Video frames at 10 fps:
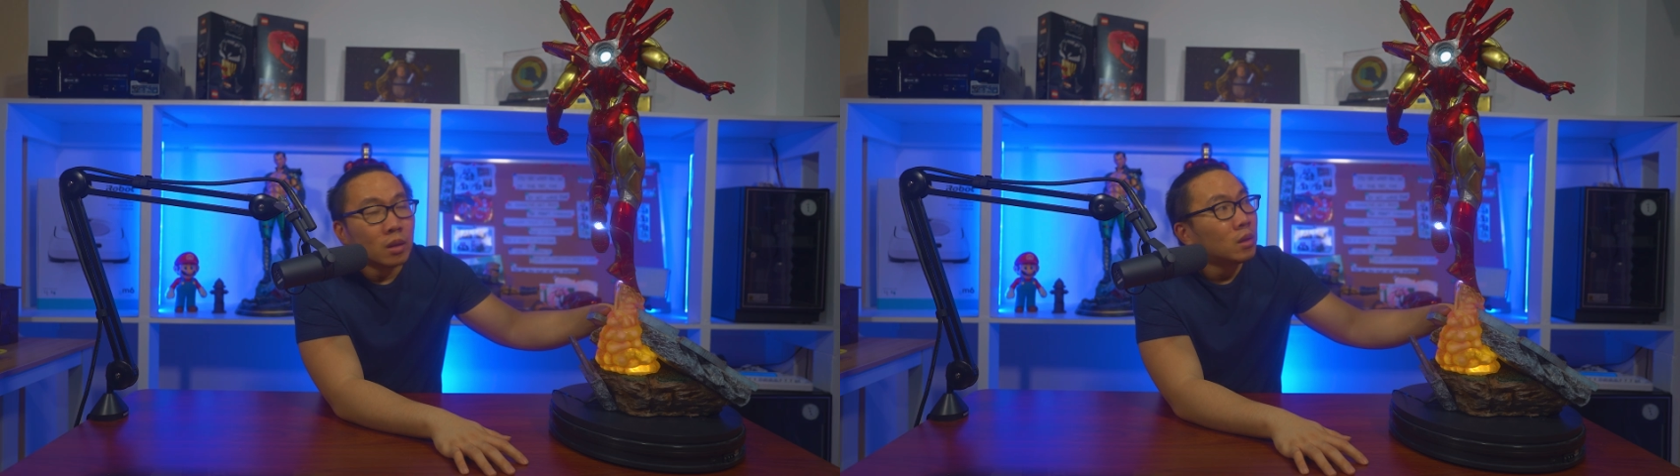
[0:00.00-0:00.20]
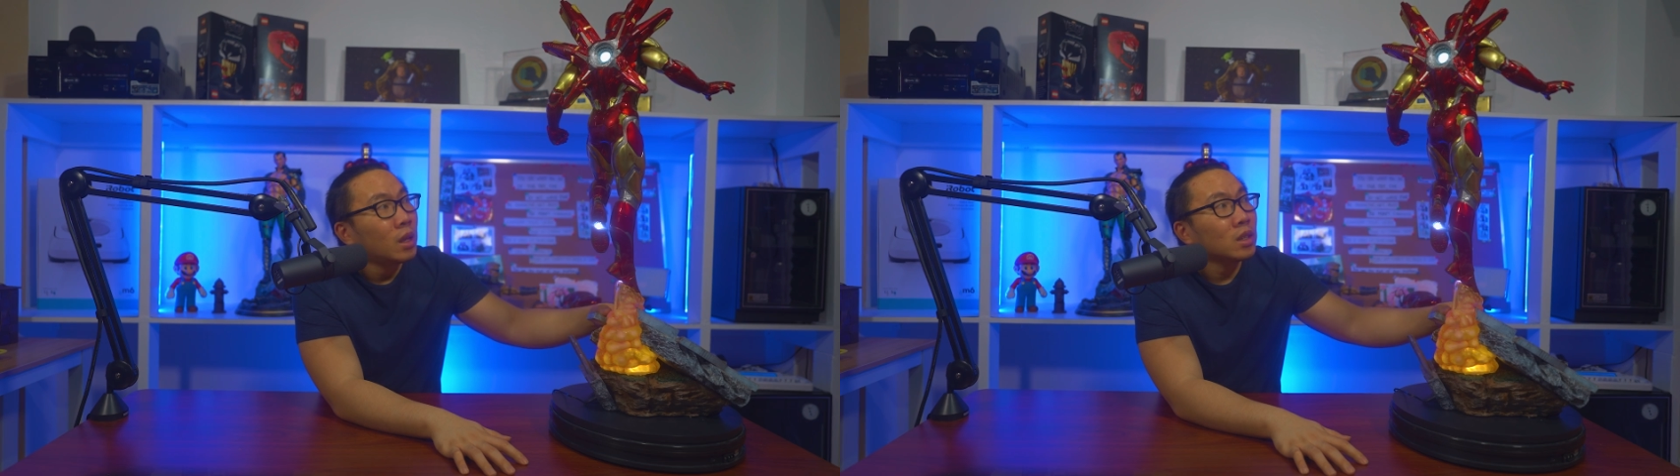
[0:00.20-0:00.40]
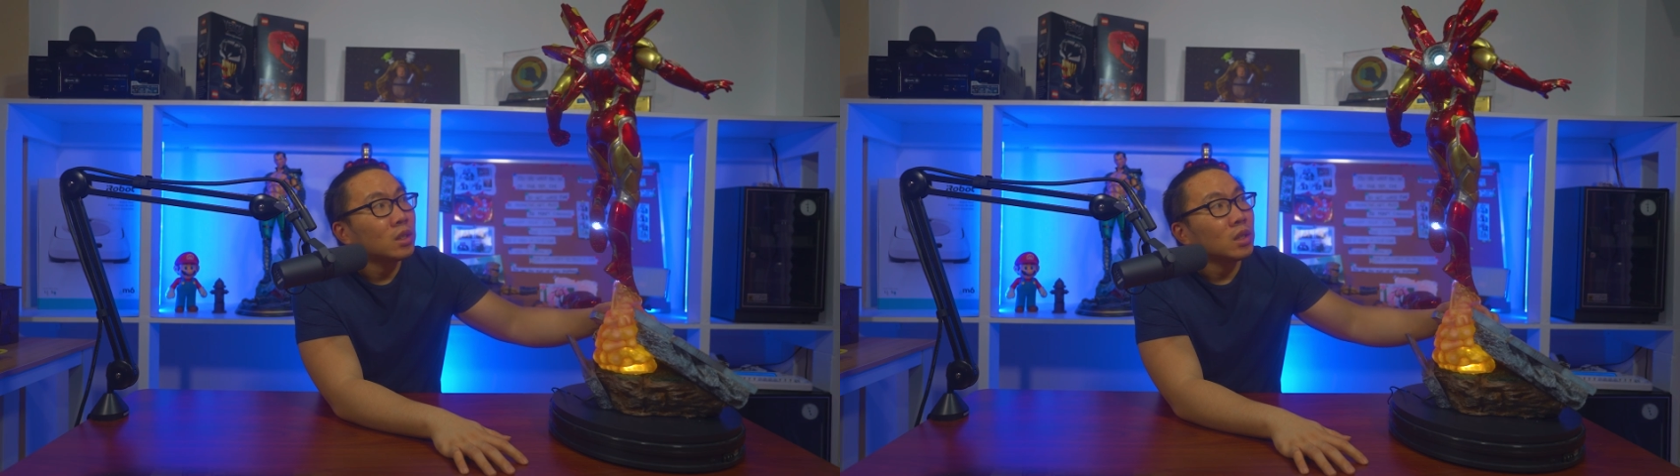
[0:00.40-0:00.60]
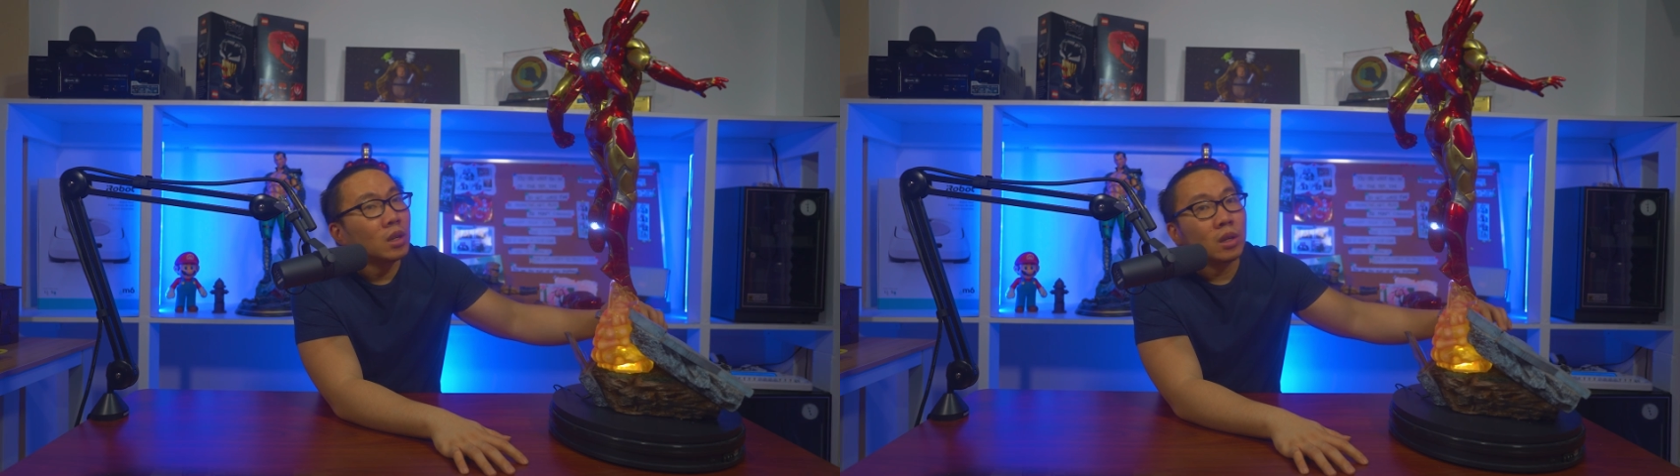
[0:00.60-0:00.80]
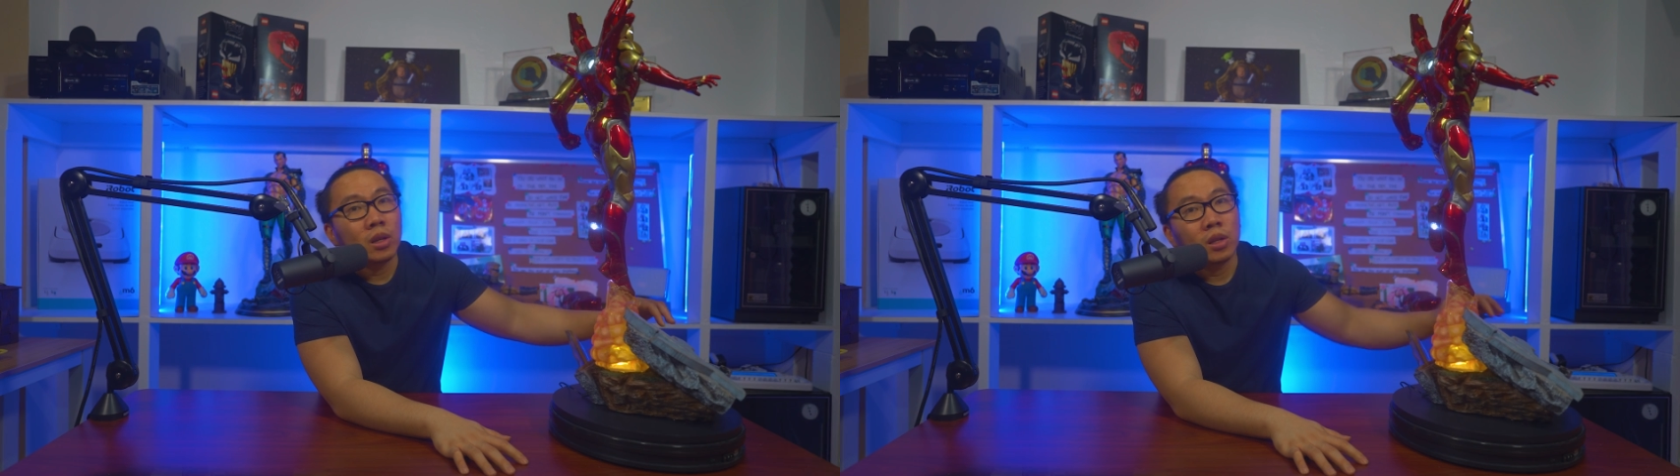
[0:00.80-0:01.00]
Next
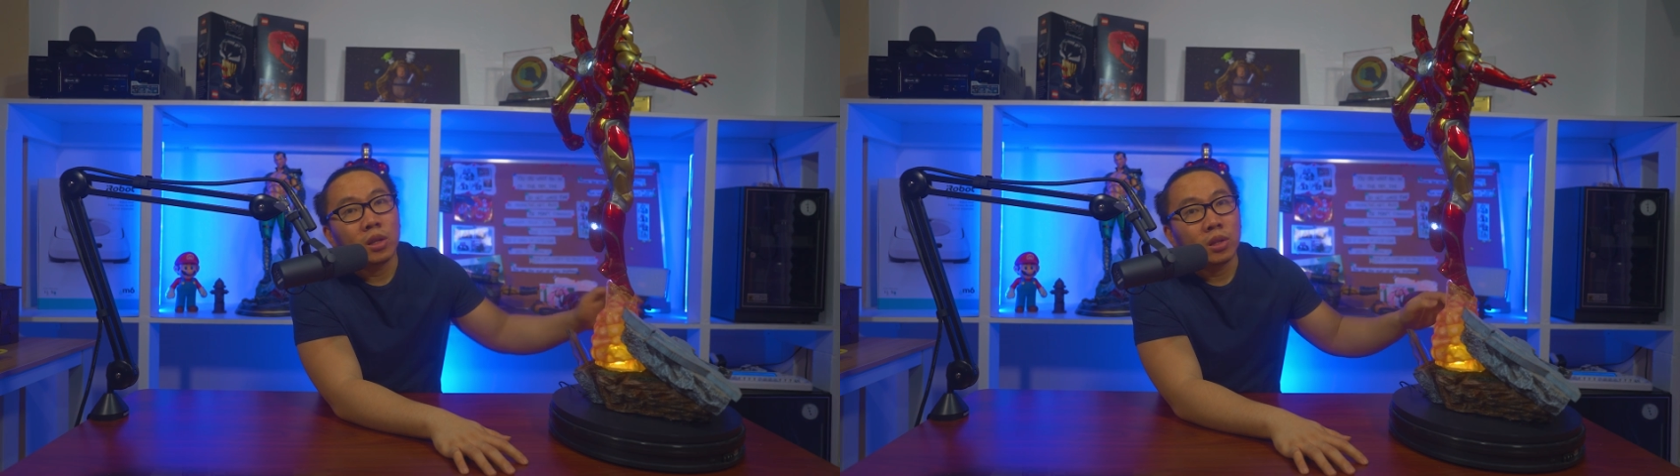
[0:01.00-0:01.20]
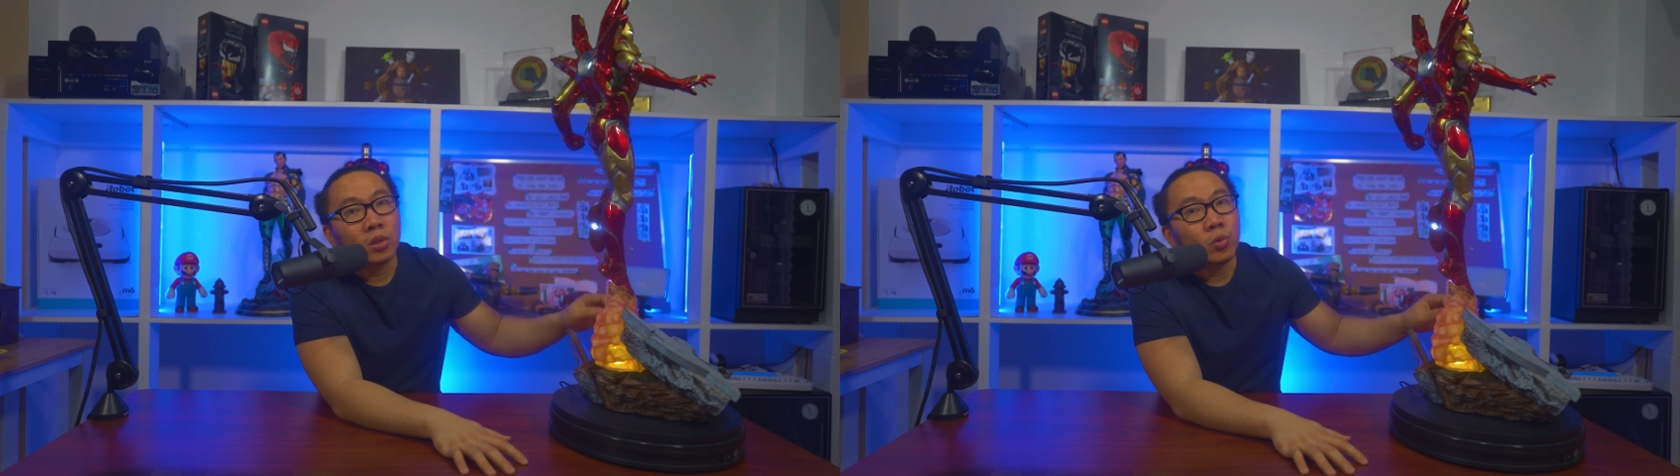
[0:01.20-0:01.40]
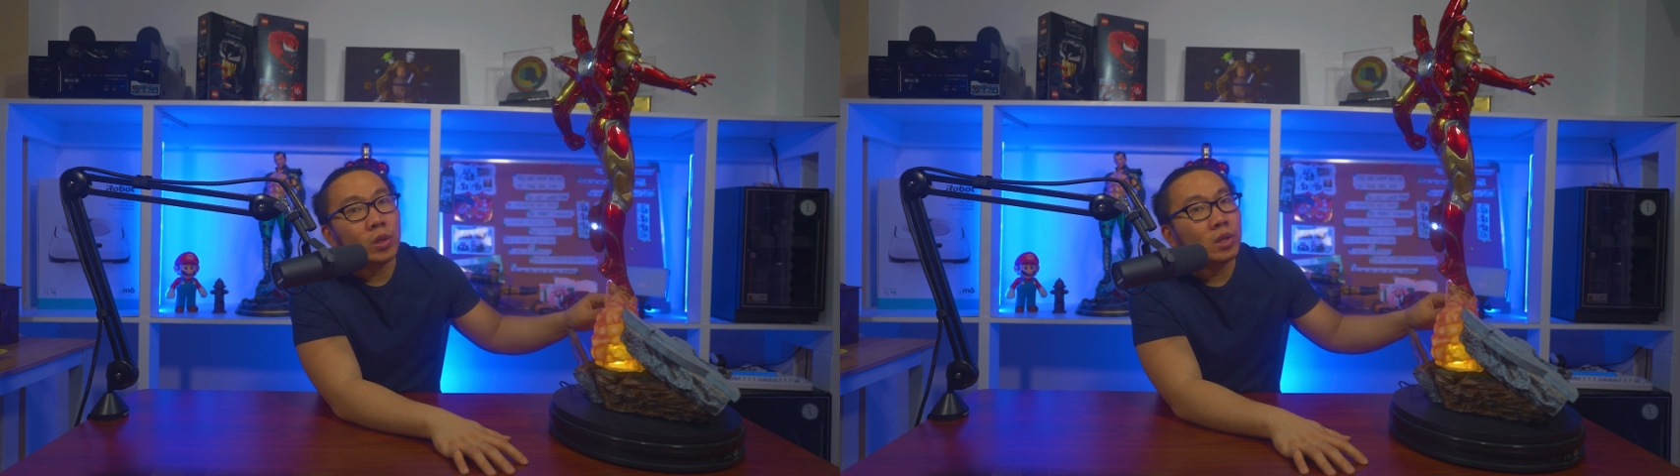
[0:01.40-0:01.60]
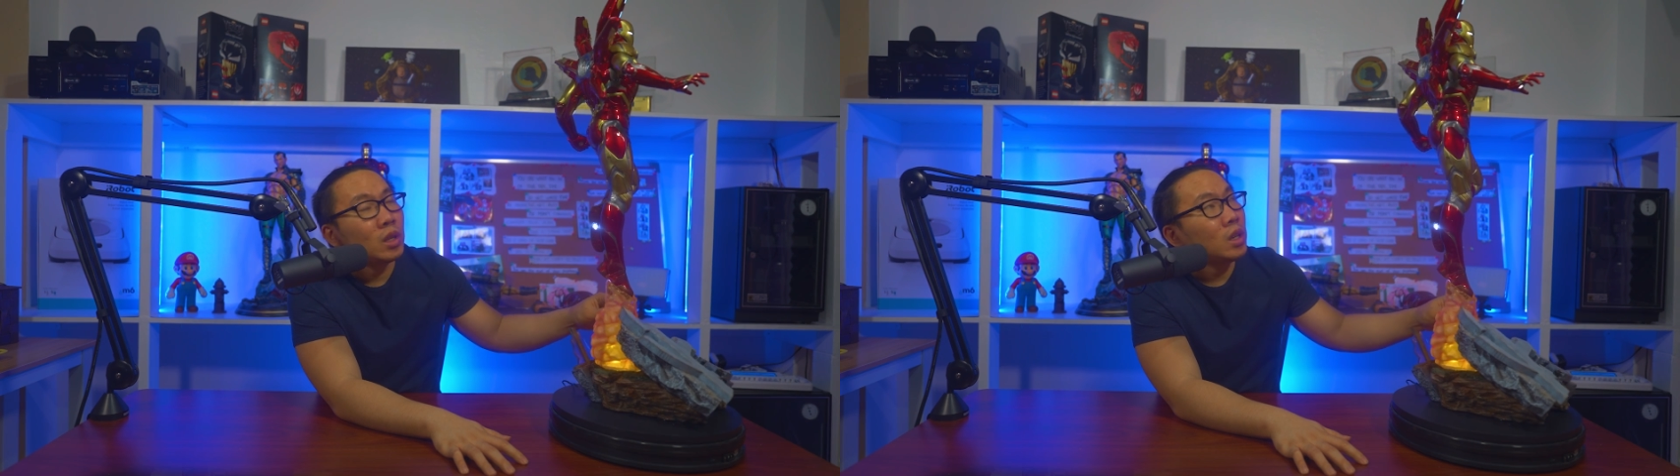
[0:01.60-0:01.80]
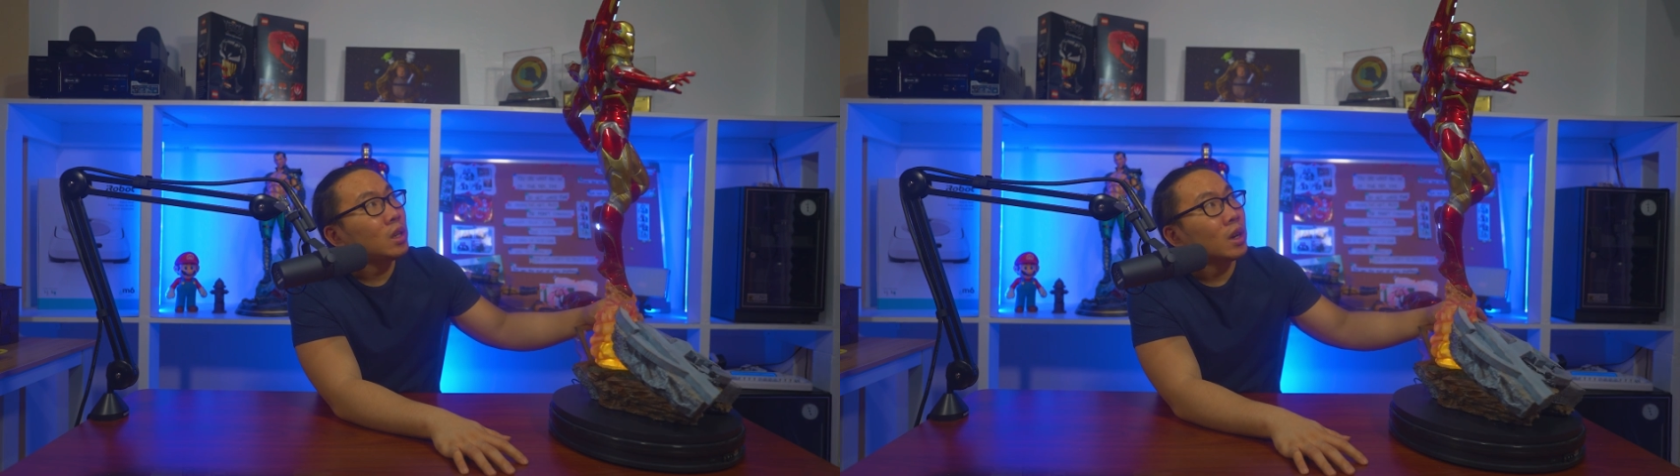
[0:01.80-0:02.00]
is we
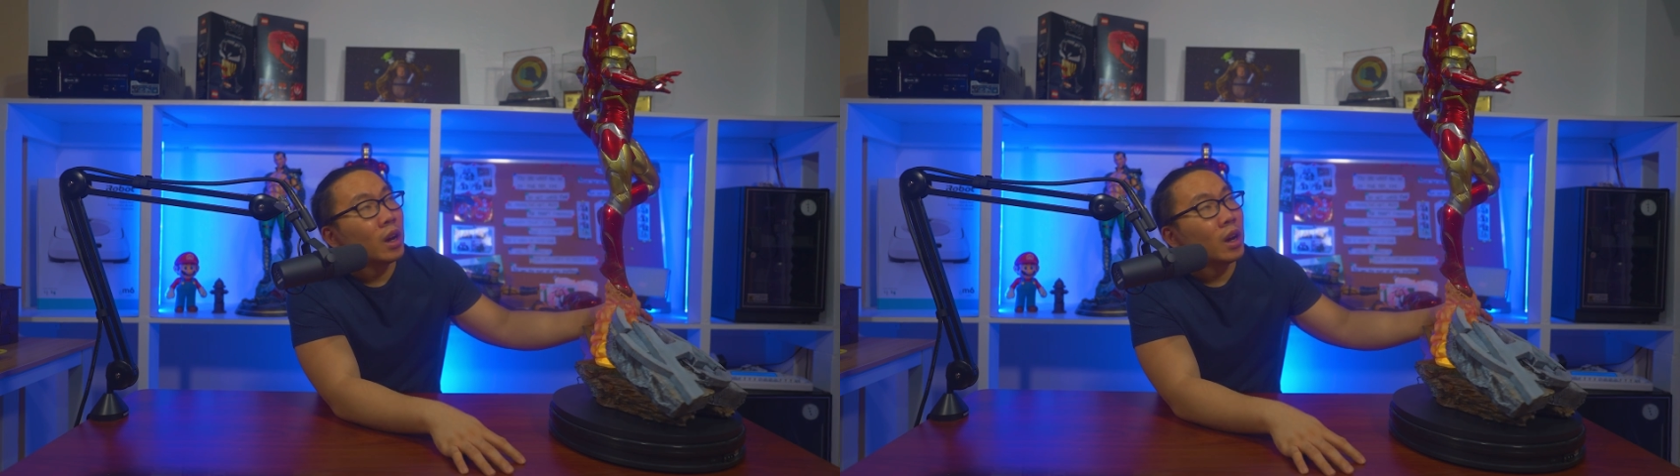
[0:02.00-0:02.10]
see